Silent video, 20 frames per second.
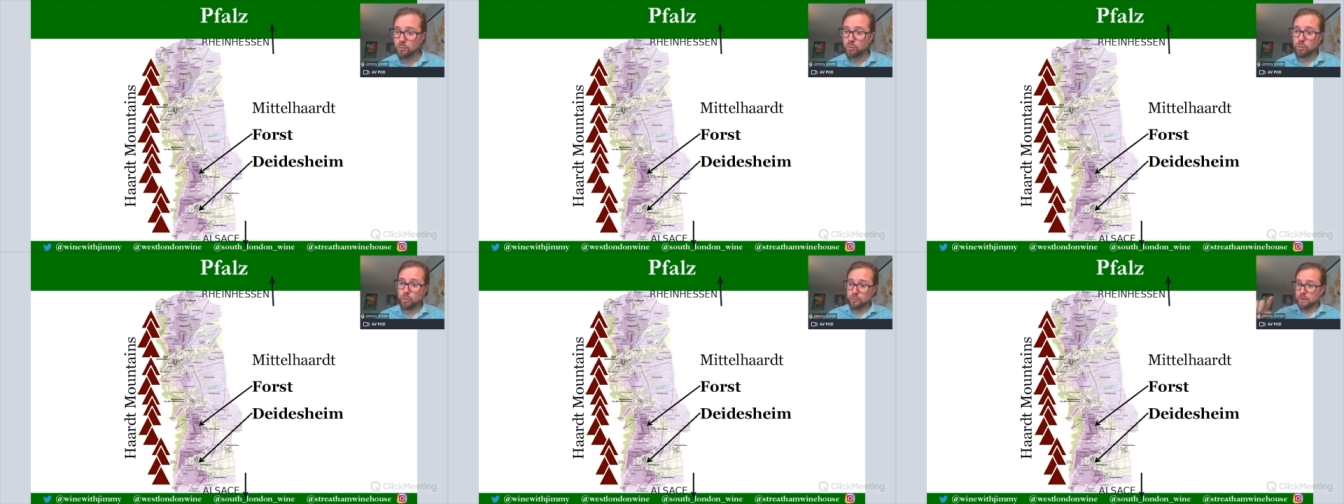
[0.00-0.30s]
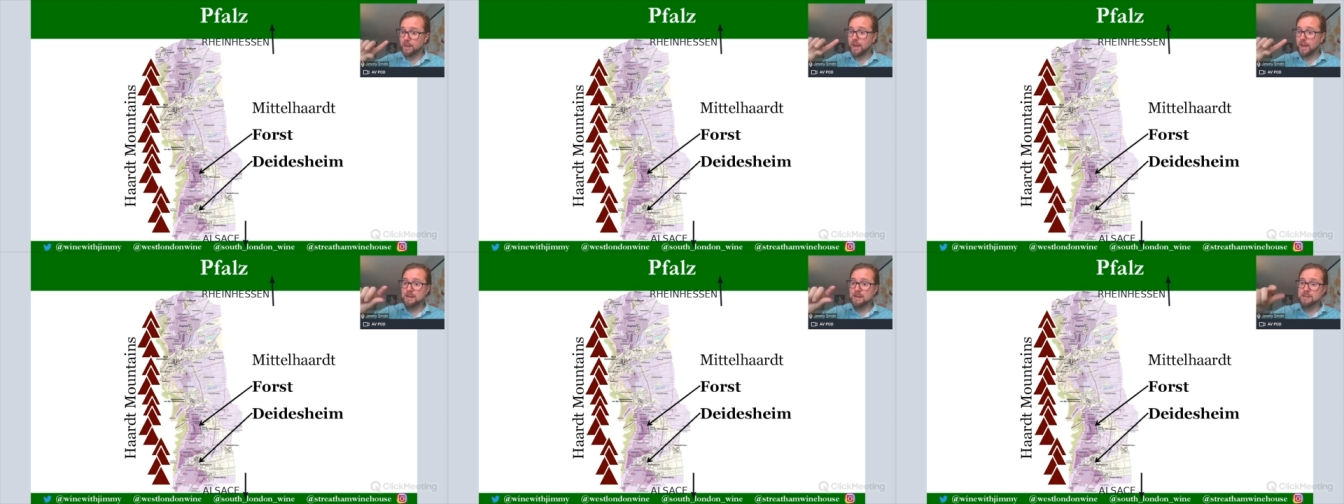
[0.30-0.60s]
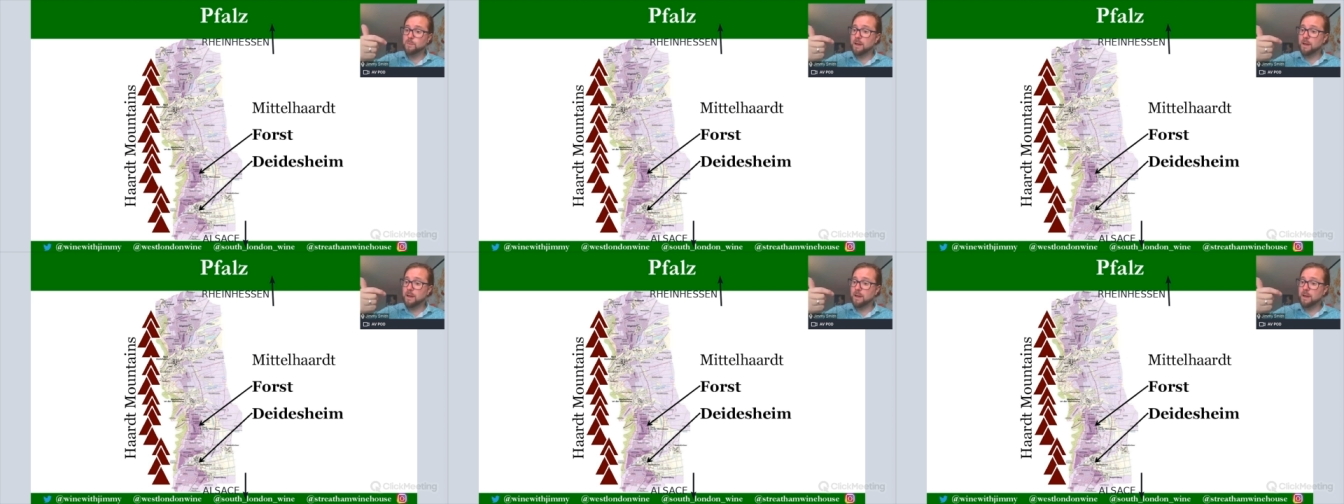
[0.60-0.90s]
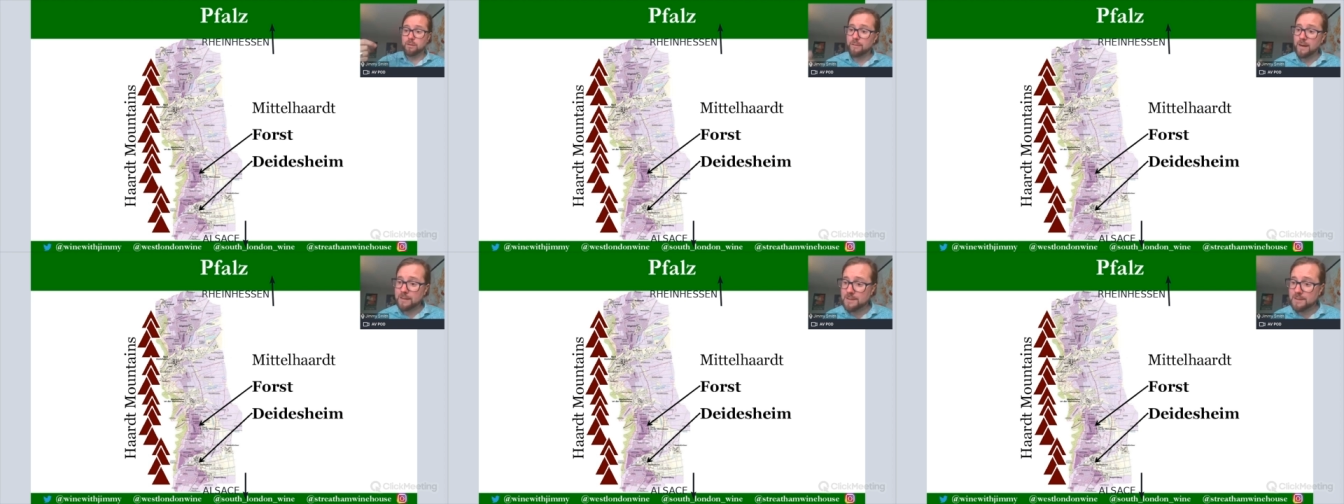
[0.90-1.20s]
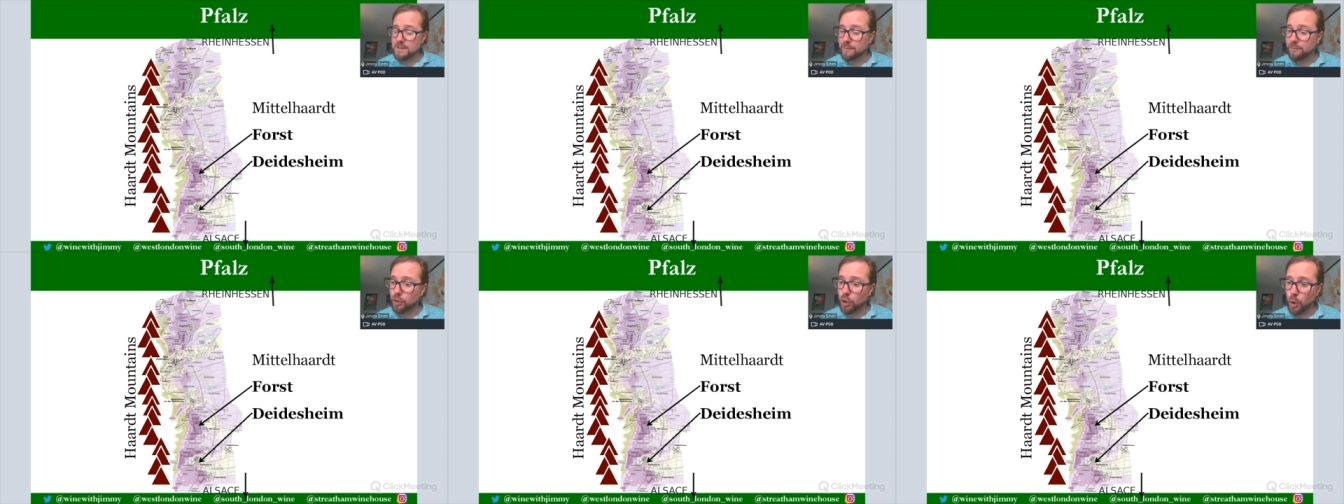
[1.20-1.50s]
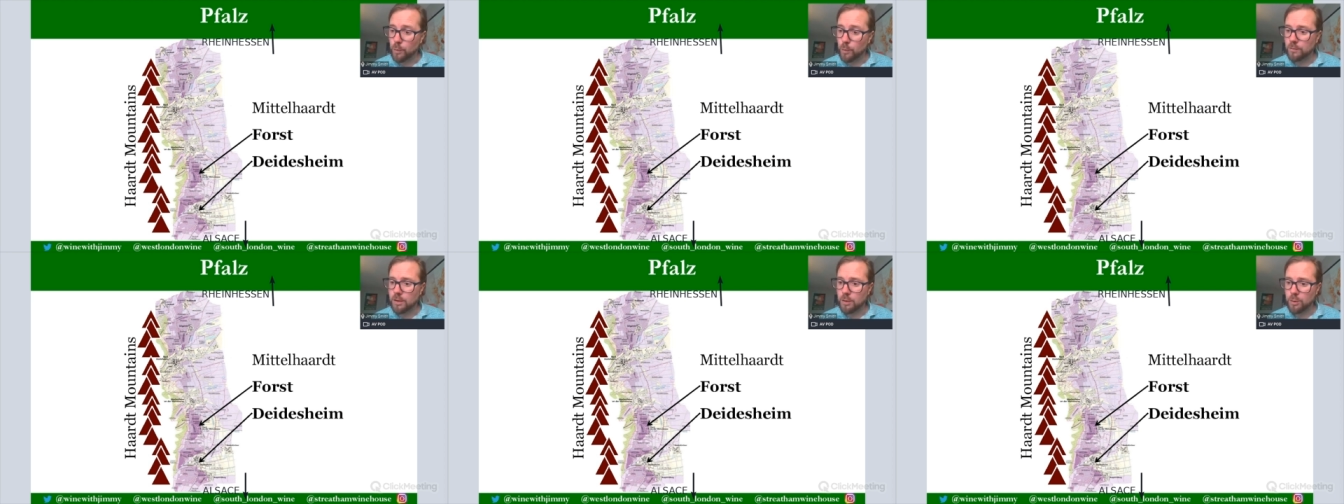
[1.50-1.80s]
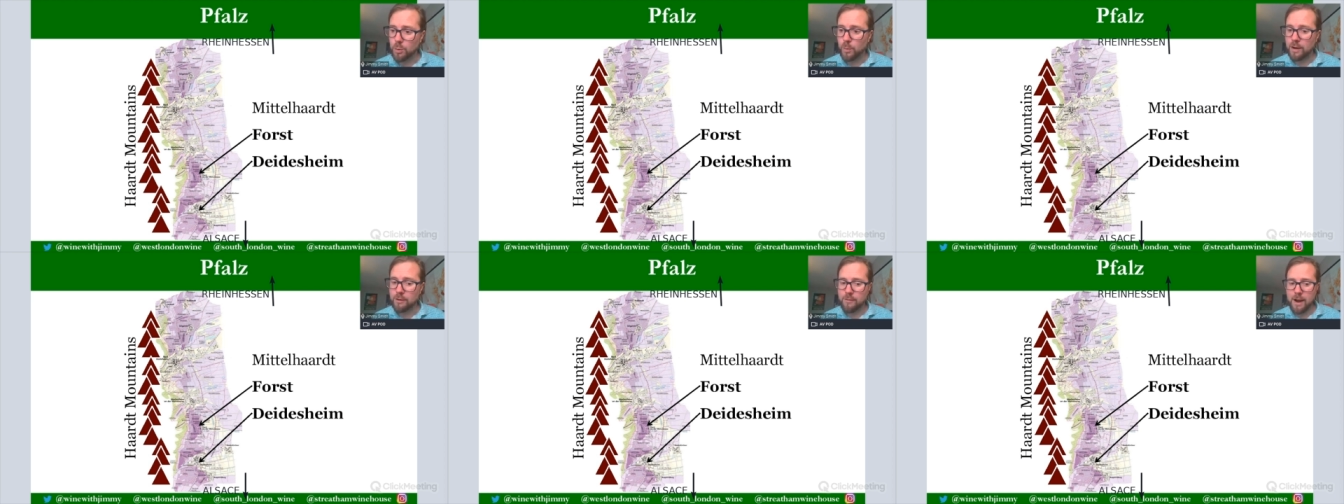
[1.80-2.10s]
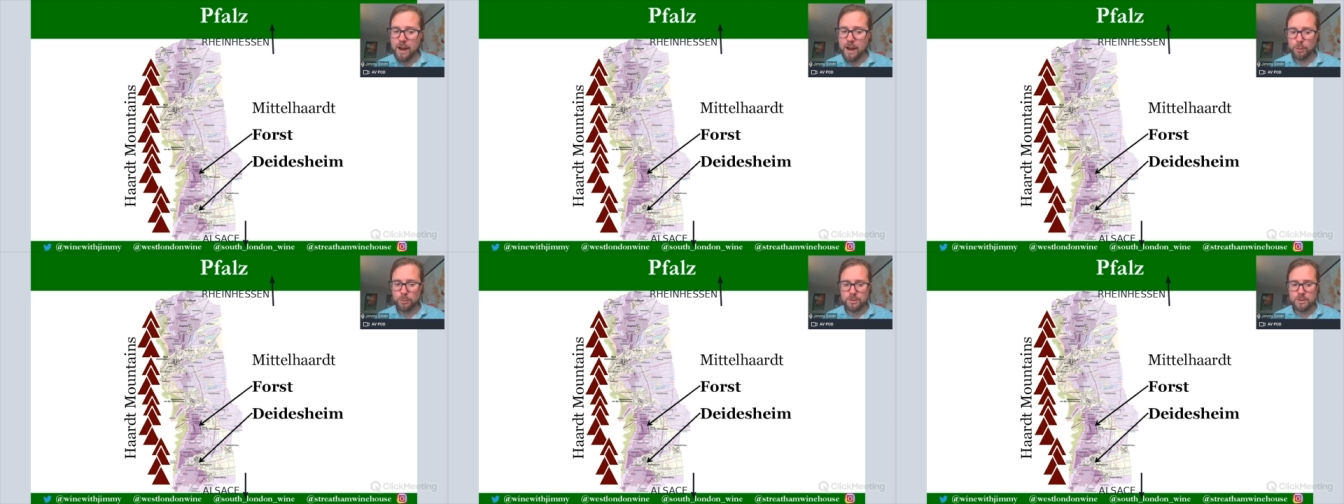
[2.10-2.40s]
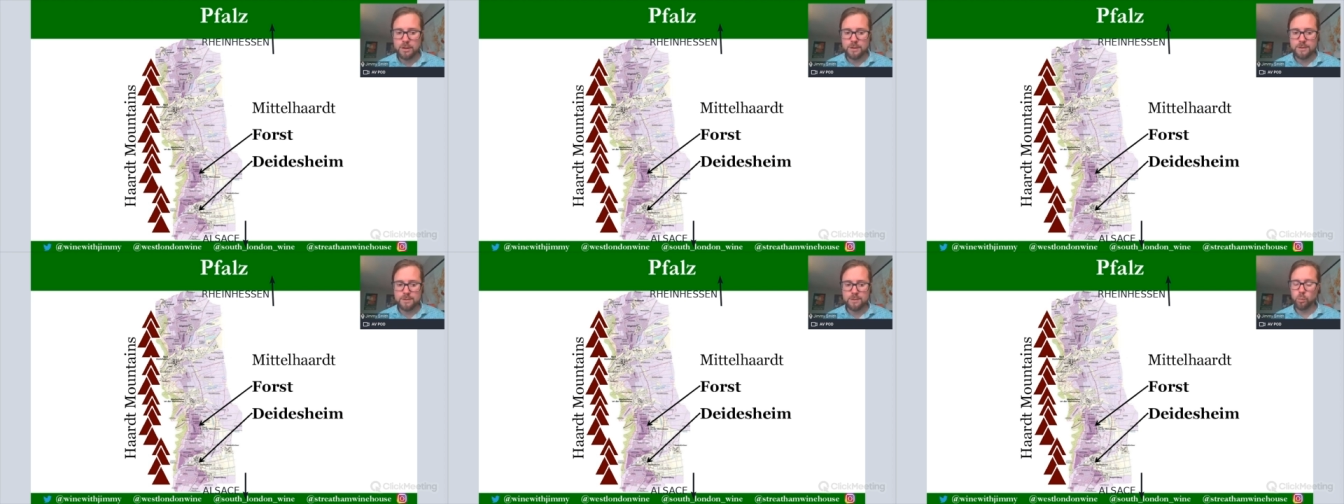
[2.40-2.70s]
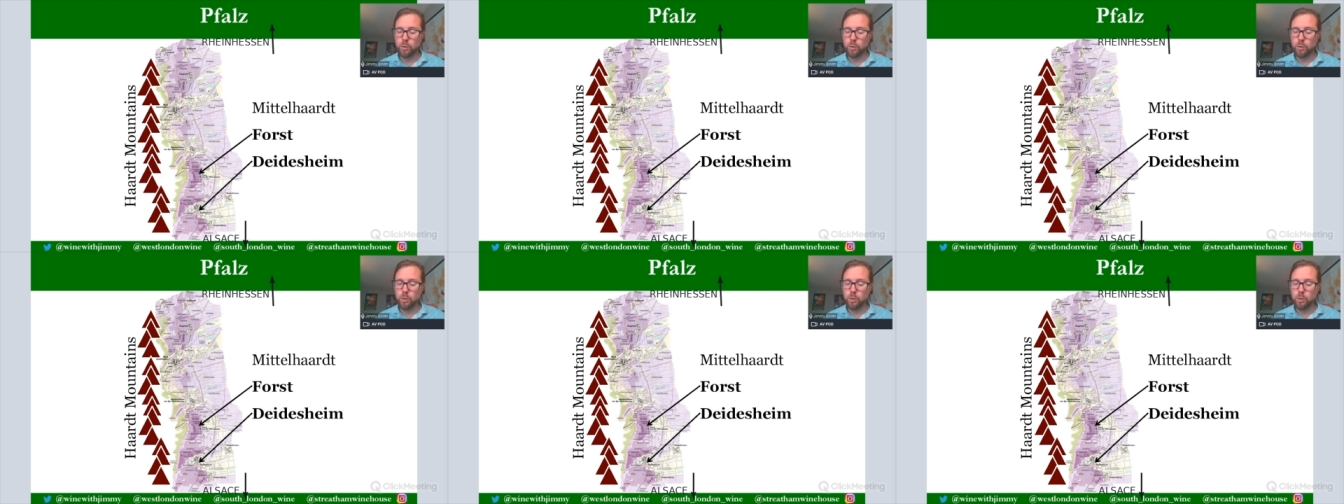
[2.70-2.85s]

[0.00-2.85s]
or the Gateway of the Pfalz if you're going the other way around. It's a